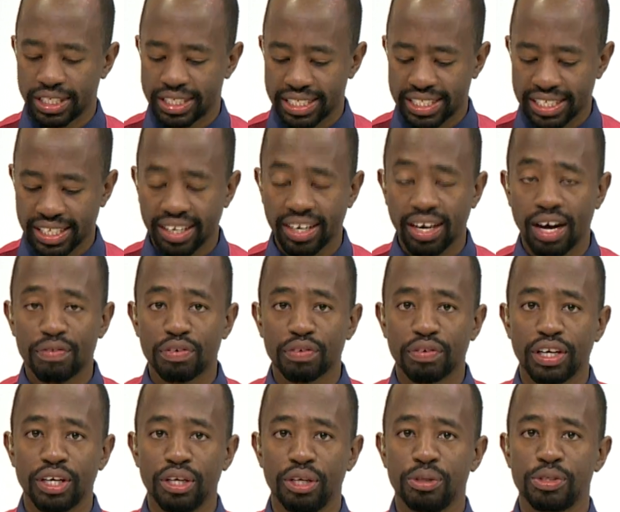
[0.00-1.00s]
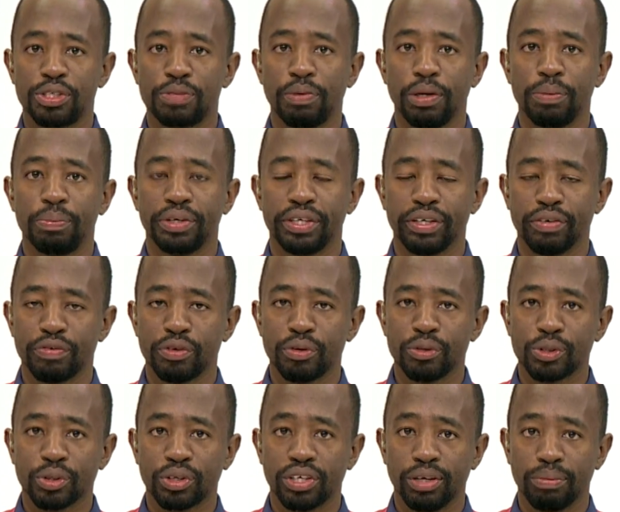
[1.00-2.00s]
It's the second half of our newspaper review,
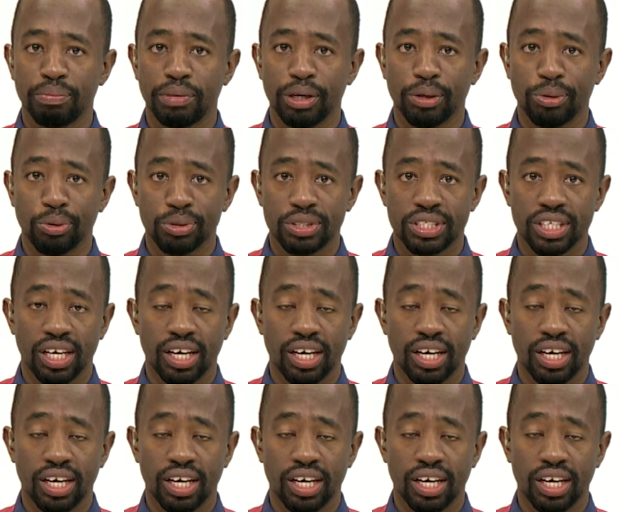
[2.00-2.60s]
talking about,